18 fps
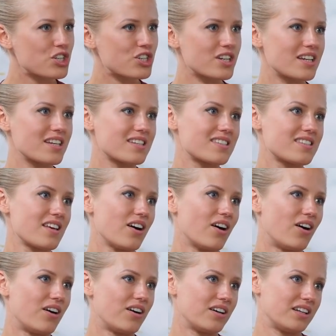She's
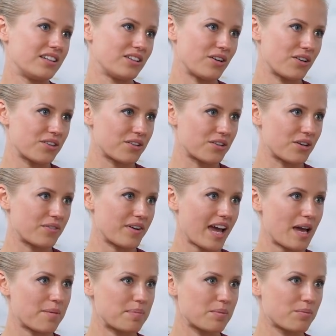an author of
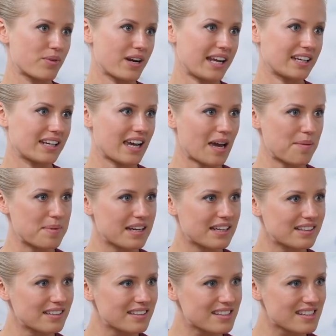Happy Brain
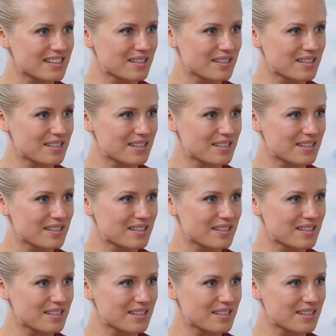Chemicals.